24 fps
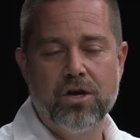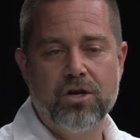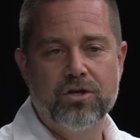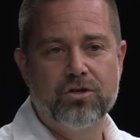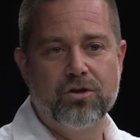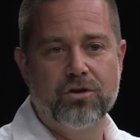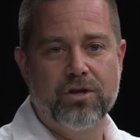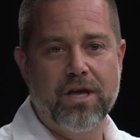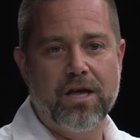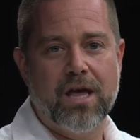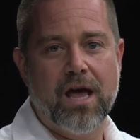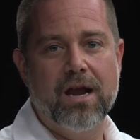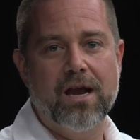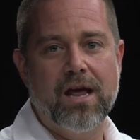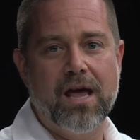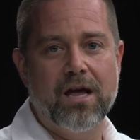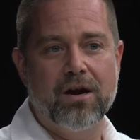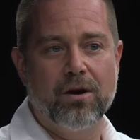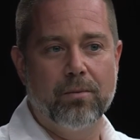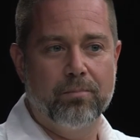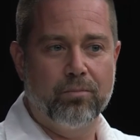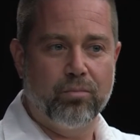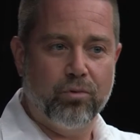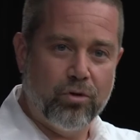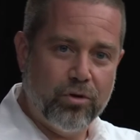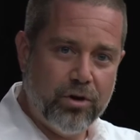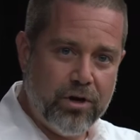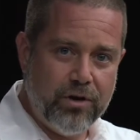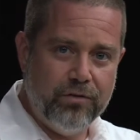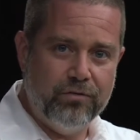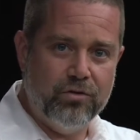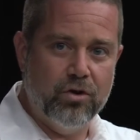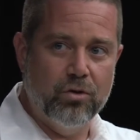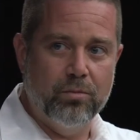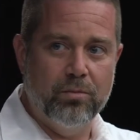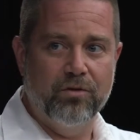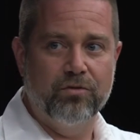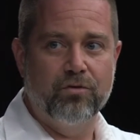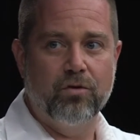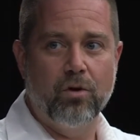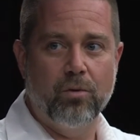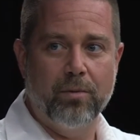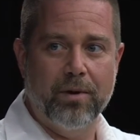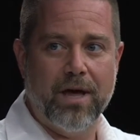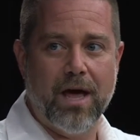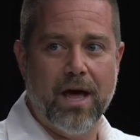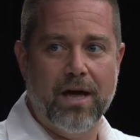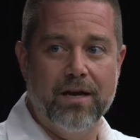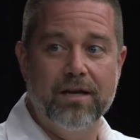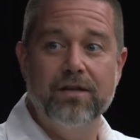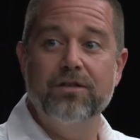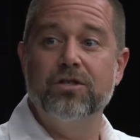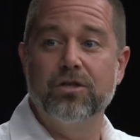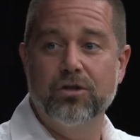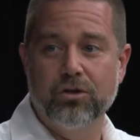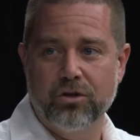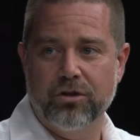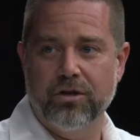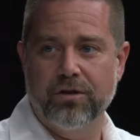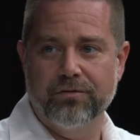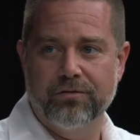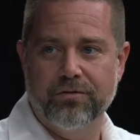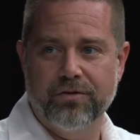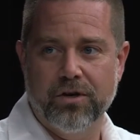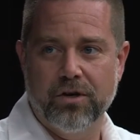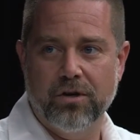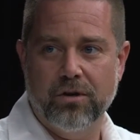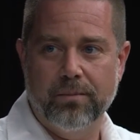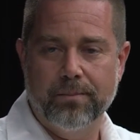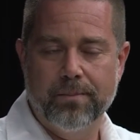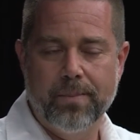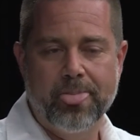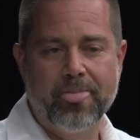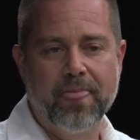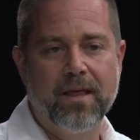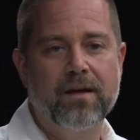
So they kind of had a preview before we got into look and feel.